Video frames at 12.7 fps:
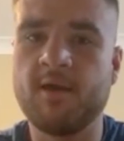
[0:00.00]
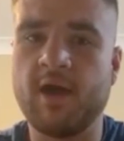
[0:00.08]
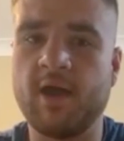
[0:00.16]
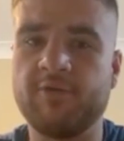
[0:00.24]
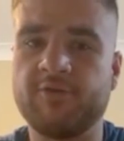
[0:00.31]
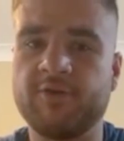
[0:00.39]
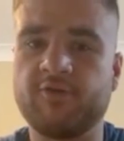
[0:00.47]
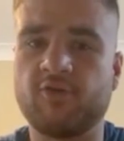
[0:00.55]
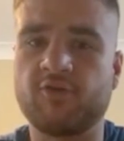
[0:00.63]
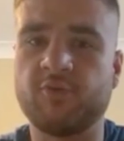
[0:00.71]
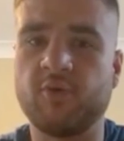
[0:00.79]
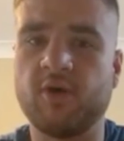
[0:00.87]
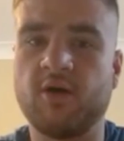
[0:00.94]
Anthony
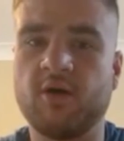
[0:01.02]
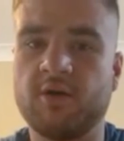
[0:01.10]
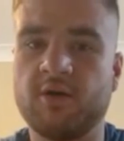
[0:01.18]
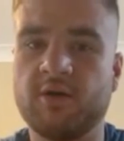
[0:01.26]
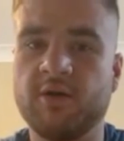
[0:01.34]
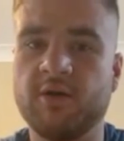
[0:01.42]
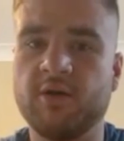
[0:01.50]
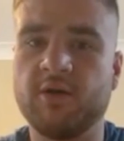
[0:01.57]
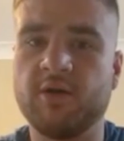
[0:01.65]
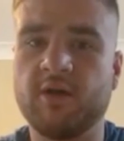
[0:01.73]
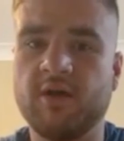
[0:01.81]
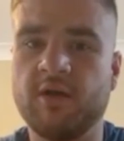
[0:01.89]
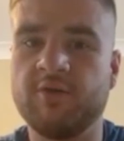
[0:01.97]
Joshua
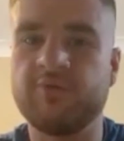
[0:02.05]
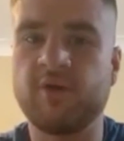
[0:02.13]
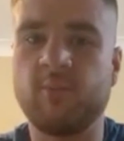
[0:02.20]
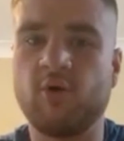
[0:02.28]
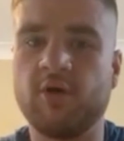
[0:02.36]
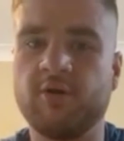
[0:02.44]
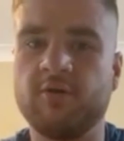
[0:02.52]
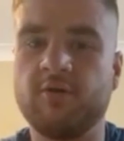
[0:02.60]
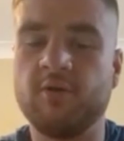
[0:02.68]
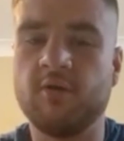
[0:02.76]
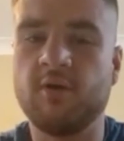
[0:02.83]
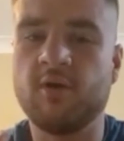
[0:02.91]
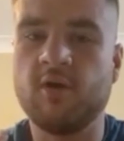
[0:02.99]
is someone,
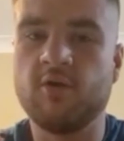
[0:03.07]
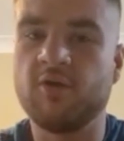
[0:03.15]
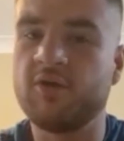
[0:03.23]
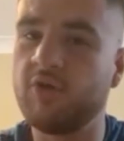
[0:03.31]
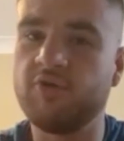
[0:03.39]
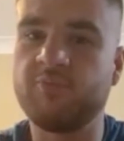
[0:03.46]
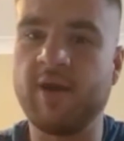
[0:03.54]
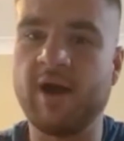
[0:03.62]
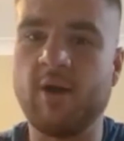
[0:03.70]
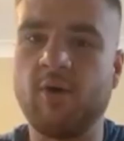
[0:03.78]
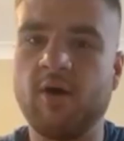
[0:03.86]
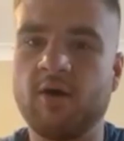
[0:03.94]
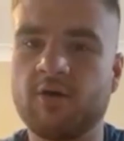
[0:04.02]
huge
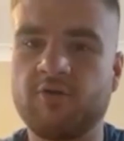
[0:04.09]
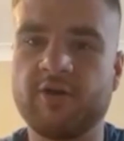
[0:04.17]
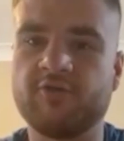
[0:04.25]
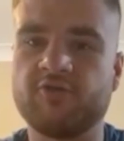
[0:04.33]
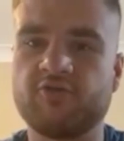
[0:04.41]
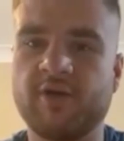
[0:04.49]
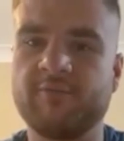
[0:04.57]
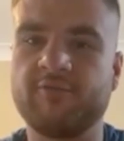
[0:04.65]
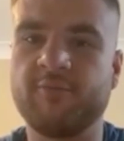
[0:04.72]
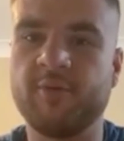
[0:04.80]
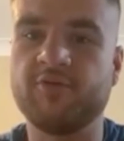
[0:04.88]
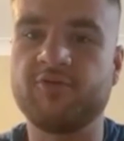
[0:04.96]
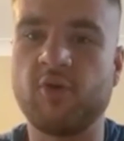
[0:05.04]
power, great strength,
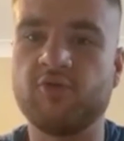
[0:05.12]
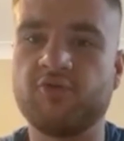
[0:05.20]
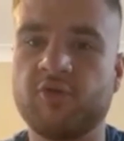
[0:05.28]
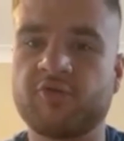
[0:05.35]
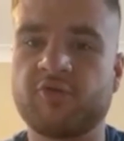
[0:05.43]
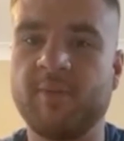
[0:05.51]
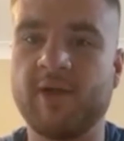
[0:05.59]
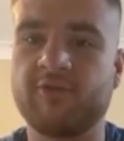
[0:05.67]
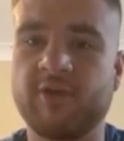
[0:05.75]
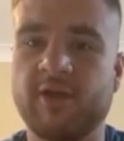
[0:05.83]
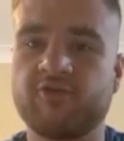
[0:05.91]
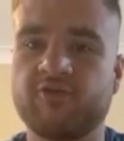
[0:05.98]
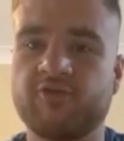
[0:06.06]
but Joe Joyce can match
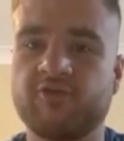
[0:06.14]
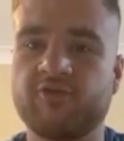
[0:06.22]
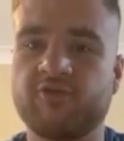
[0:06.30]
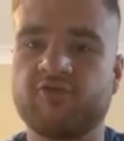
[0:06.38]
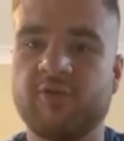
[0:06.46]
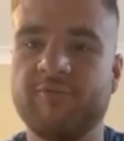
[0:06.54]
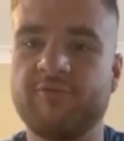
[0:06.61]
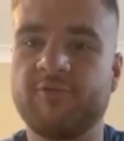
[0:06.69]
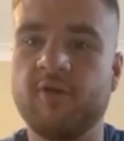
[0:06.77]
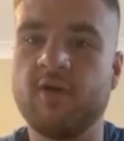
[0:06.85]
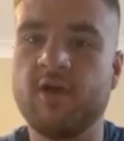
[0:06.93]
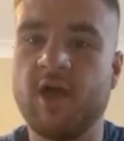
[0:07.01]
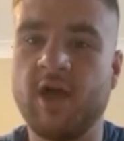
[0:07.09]
that strength,
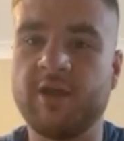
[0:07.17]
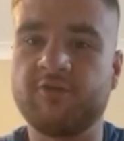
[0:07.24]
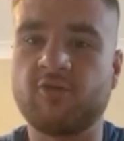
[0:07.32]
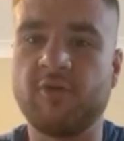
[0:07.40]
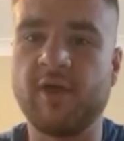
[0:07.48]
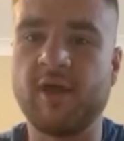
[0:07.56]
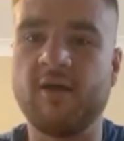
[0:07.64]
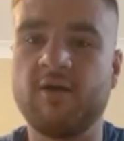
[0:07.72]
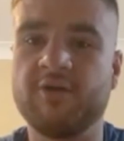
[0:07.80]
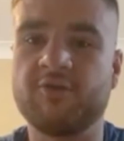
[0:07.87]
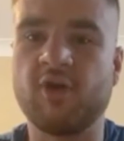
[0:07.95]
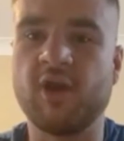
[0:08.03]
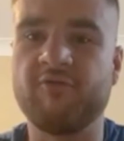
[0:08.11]
and he's got
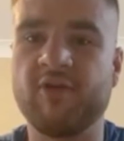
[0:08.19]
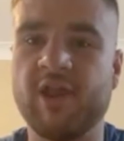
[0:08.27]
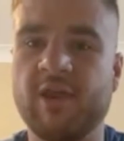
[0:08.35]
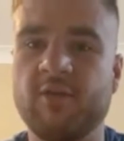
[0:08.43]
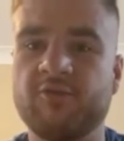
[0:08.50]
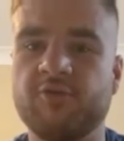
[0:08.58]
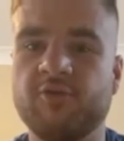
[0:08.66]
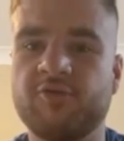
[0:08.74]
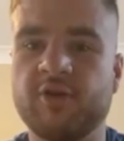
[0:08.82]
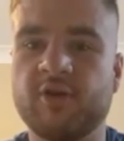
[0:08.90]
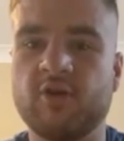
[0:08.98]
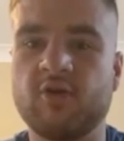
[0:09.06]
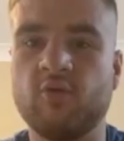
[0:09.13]
that relentlessness that
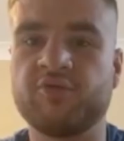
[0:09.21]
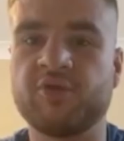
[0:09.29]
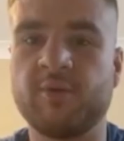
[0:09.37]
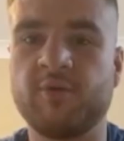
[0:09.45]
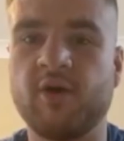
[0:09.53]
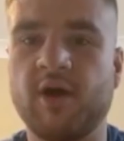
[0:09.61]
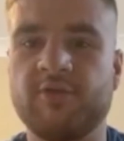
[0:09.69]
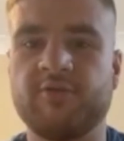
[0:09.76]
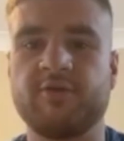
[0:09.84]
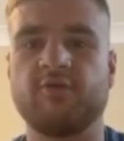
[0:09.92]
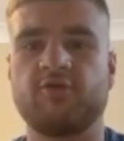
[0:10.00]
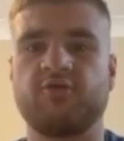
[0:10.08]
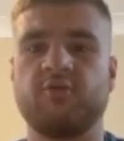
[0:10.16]
can cause someone like Anthony
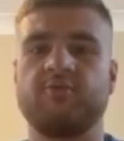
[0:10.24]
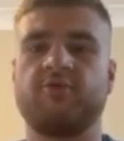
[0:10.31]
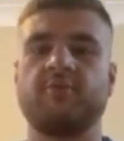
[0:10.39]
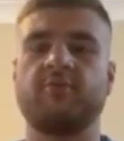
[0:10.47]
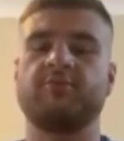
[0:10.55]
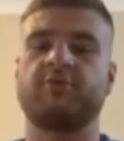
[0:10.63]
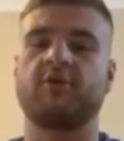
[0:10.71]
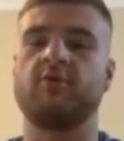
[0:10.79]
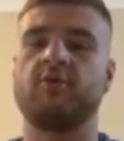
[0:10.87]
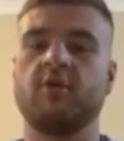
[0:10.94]
Joshua a problem. So